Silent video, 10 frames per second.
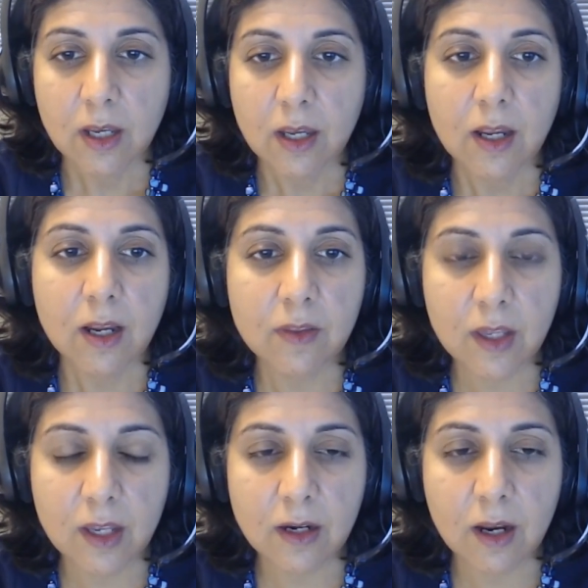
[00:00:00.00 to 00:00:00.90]
And
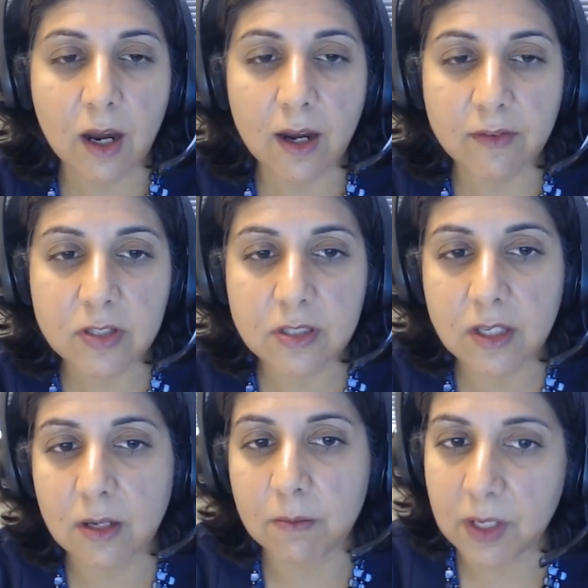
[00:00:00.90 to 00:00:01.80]
then, obviously,
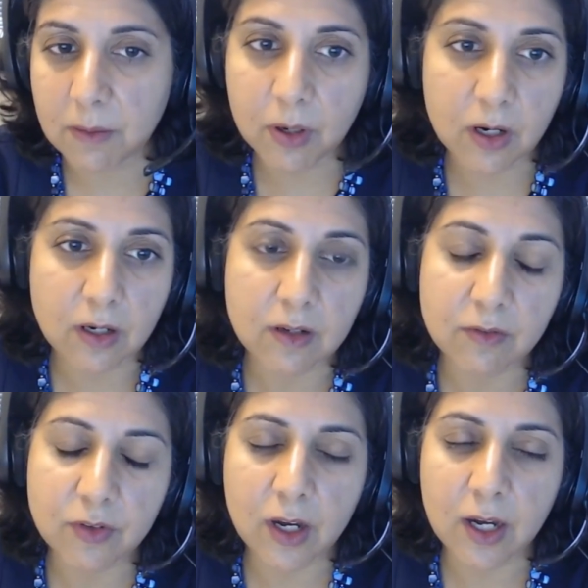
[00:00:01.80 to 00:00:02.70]
a big part of
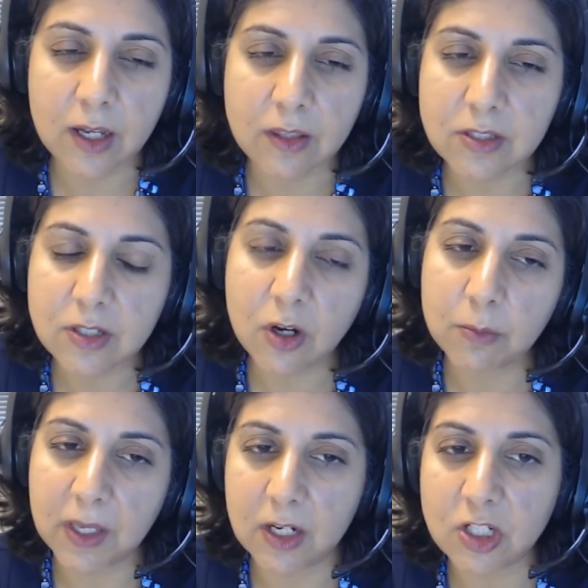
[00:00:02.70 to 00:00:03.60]
this co
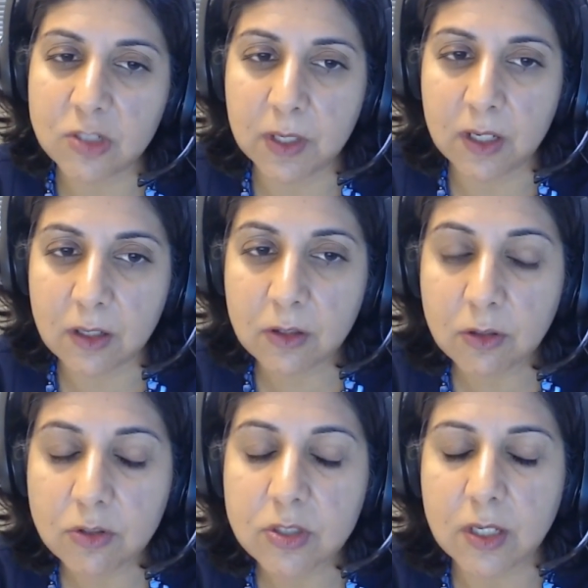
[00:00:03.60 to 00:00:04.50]
management
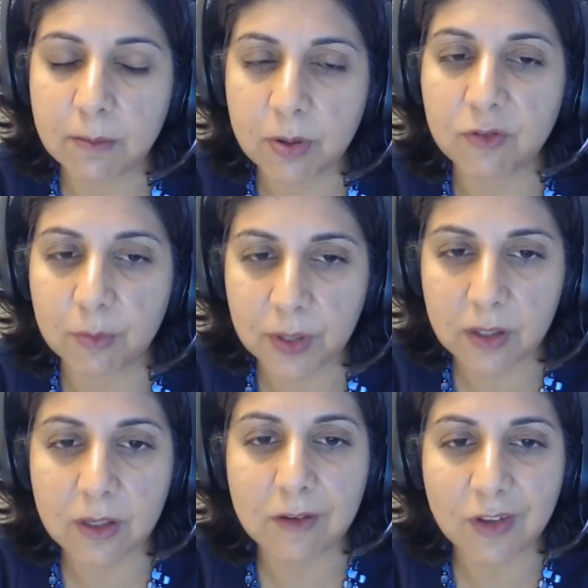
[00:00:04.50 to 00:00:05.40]
includes input from
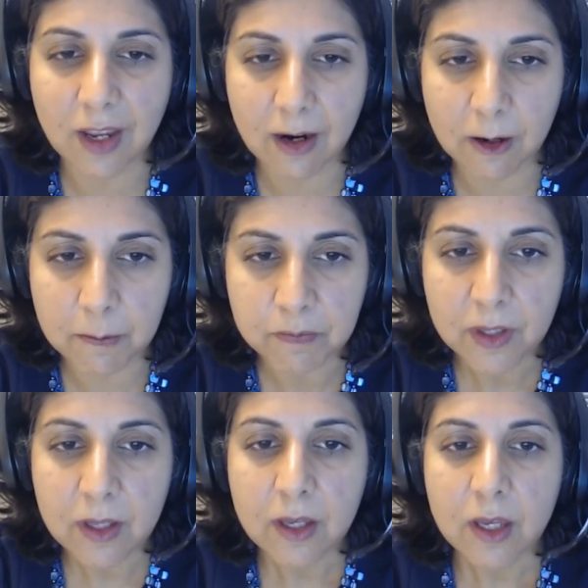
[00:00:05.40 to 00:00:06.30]
palliative care.
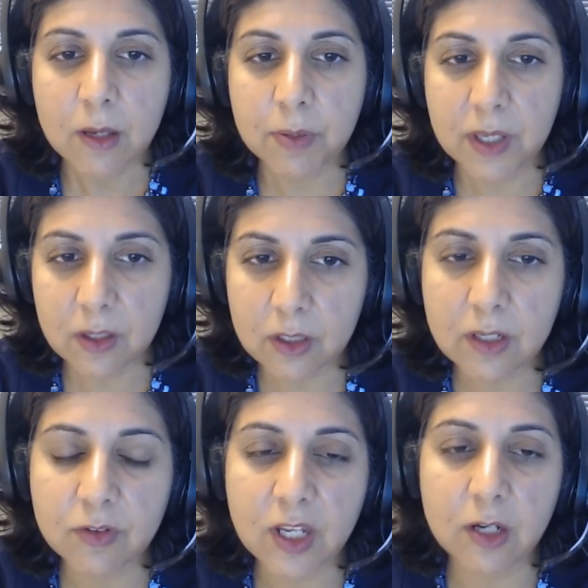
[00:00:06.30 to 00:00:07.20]
And
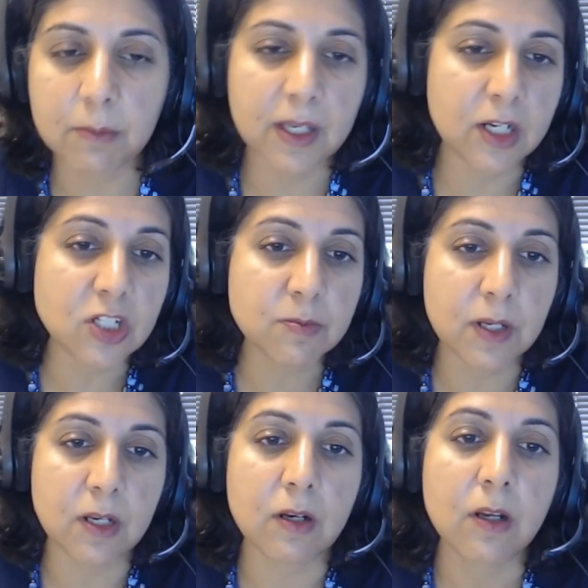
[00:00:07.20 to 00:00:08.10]
palliative care
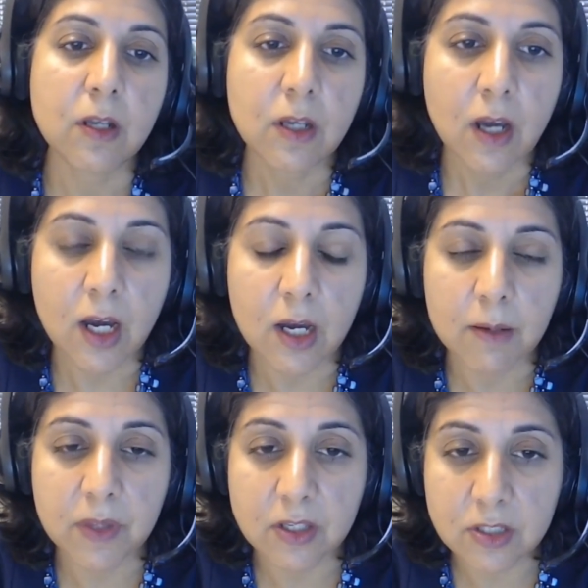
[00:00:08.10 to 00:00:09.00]
management
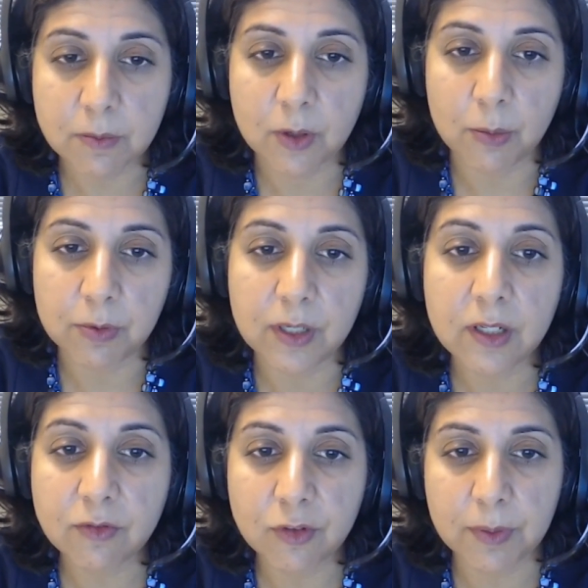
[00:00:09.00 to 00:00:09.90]
is
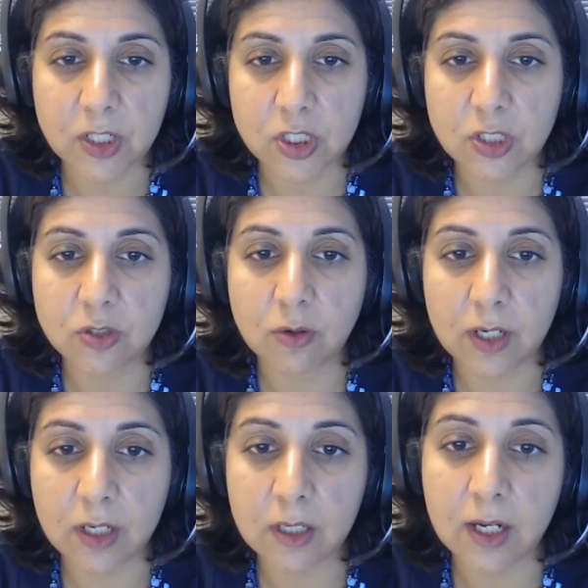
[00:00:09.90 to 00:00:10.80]
appropriate for patients who are
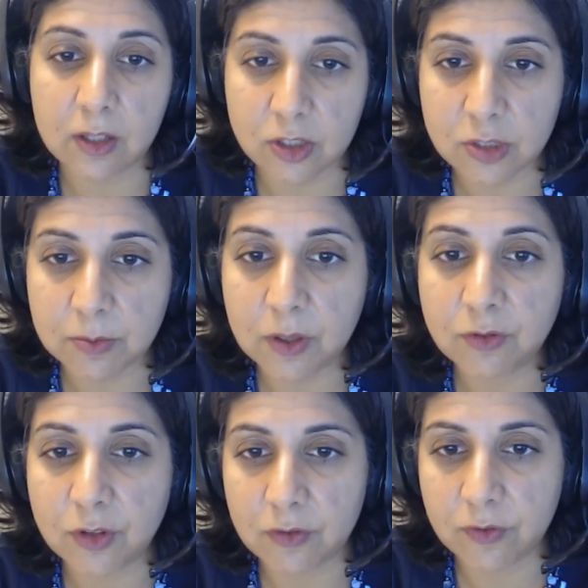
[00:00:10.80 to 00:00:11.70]
ineligible
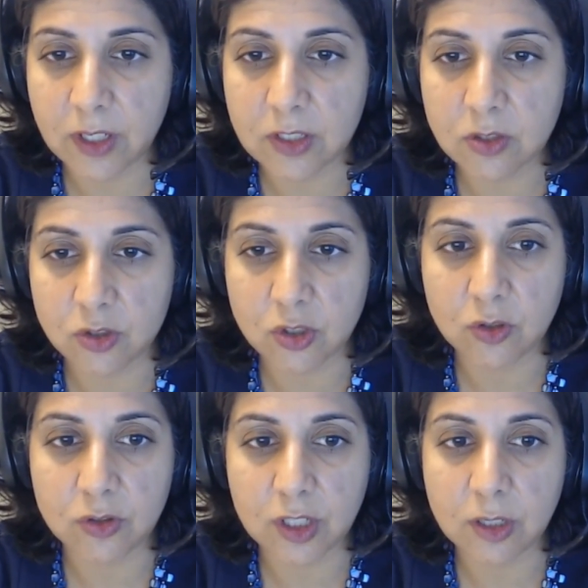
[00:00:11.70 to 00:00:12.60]
for advanced
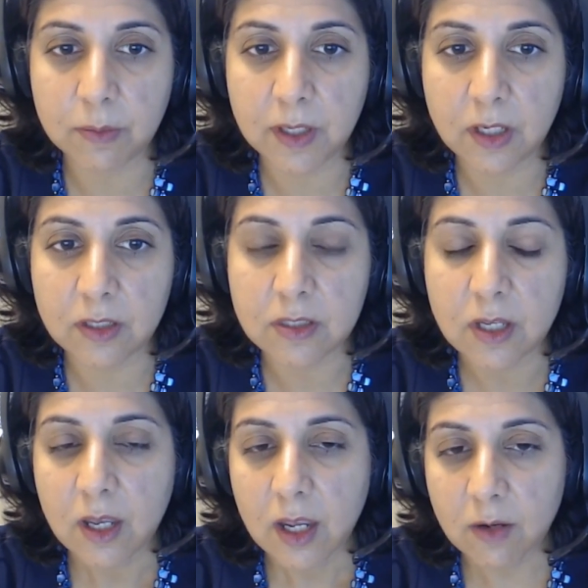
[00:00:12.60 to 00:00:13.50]
surgical therapies.
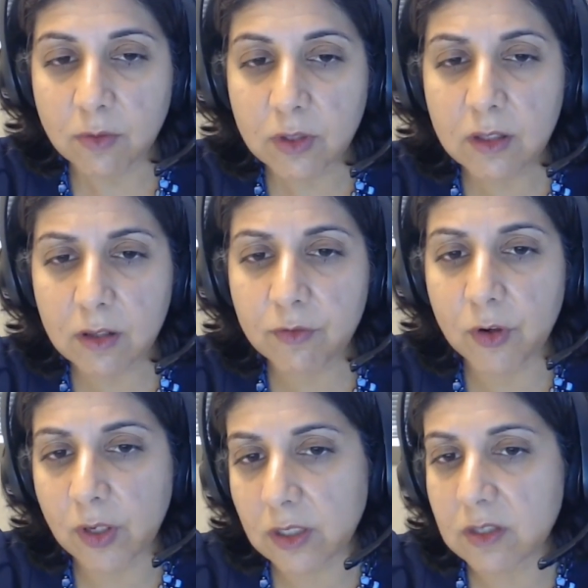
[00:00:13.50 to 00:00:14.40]
And really, the
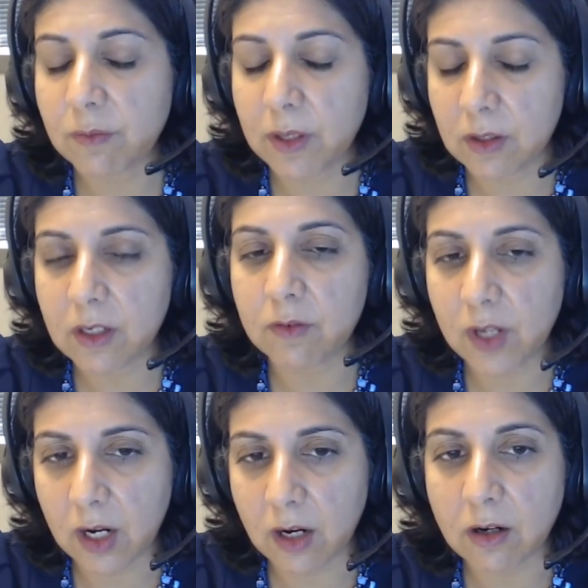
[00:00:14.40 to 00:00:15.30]
focus of palliative
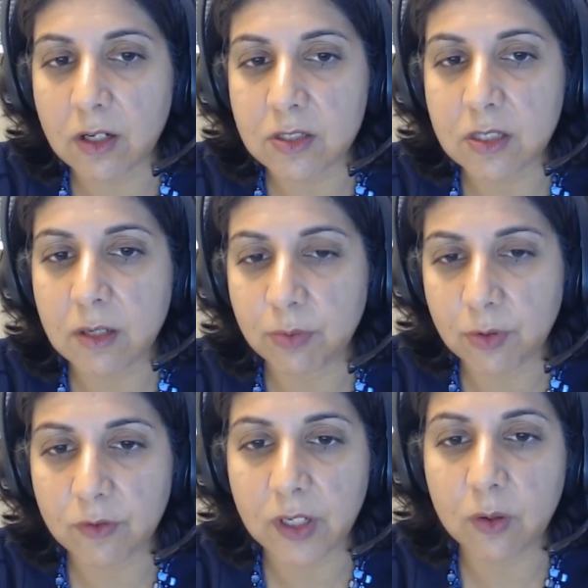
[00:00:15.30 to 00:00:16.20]
care is
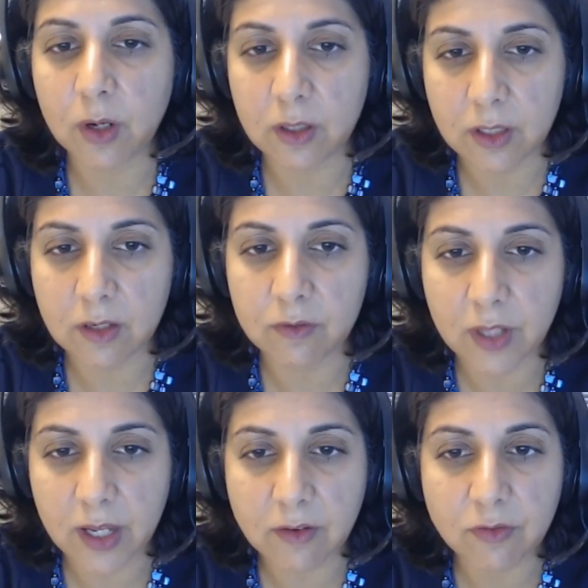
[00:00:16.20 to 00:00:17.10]
improving quality of
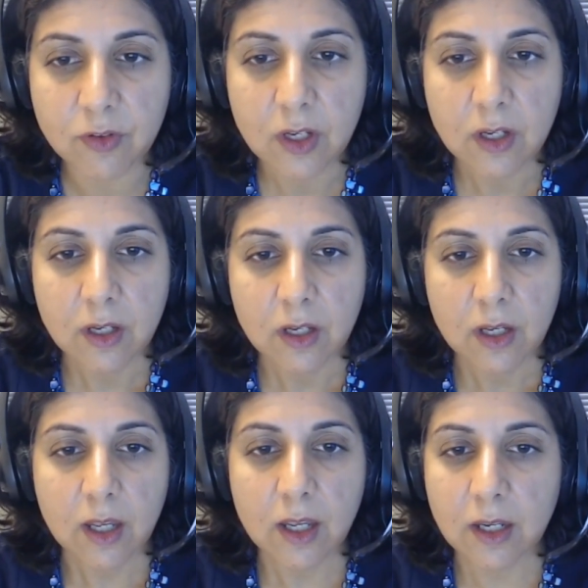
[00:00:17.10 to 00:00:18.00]
life.
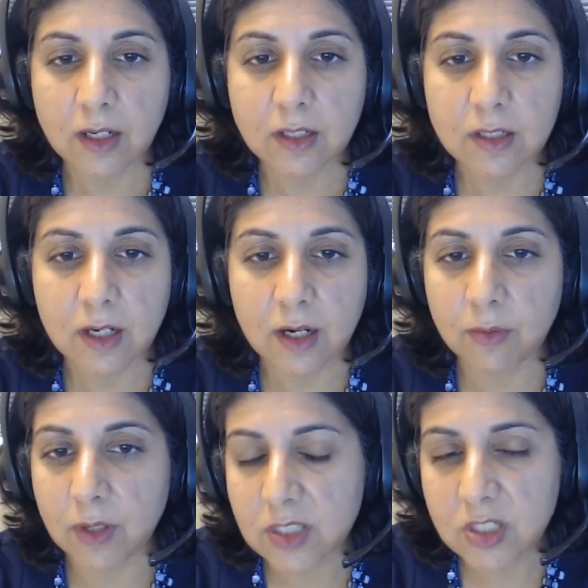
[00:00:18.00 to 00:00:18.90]
And I
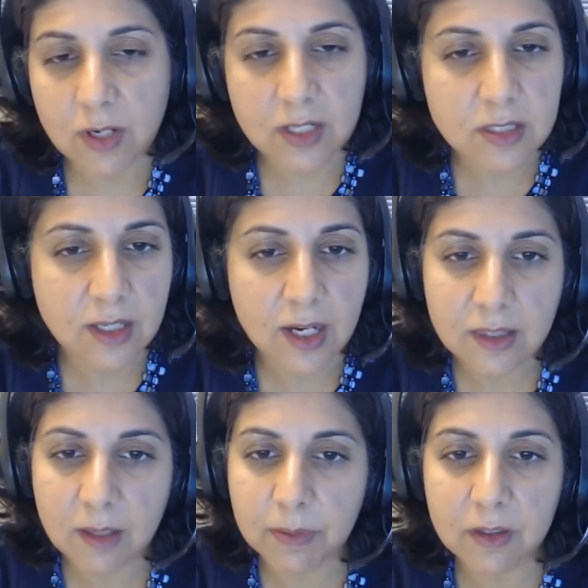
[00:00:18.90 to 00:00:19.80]
want to stress again
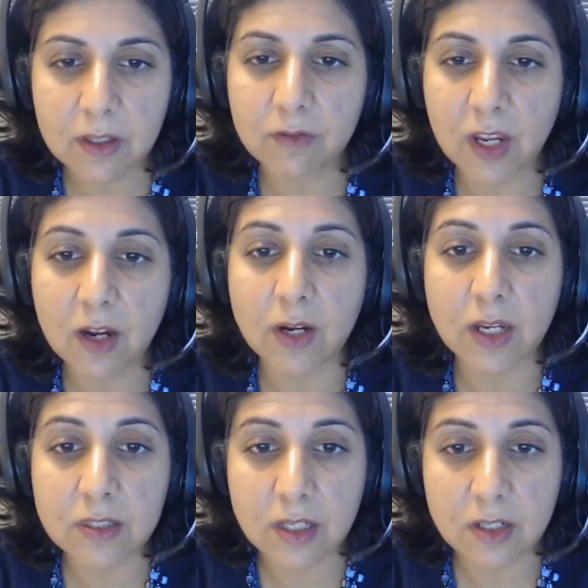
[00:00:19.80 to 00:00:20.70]
that palliative care
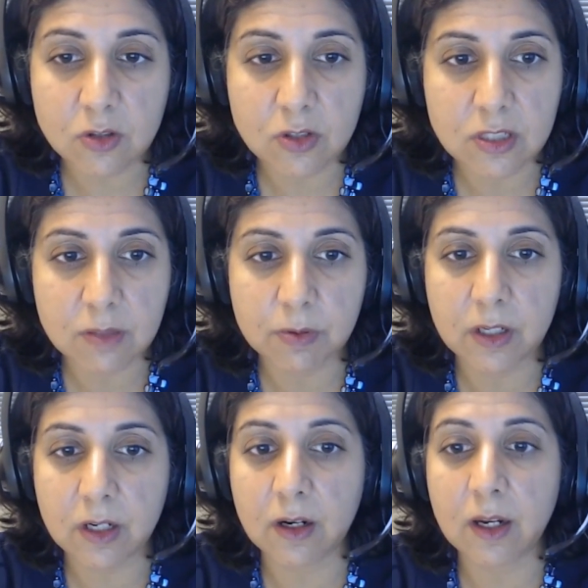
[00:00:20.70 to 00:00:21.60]
is
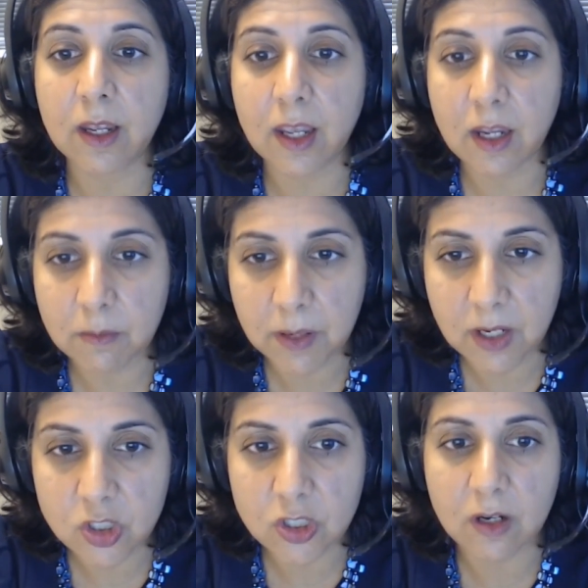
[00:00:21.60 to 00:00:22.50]
interdisciplinary and
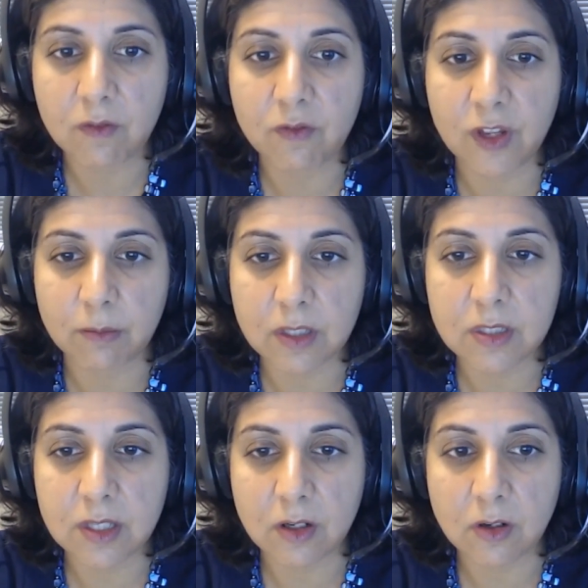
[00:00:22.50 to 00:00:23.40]
patient and family
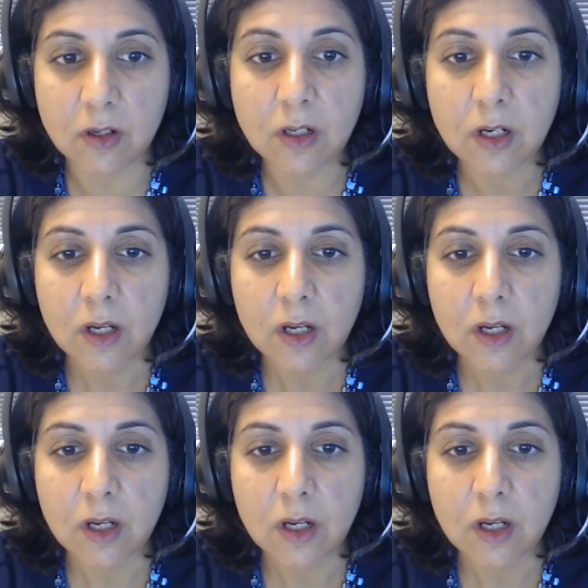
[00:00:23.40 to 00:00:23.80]
centered.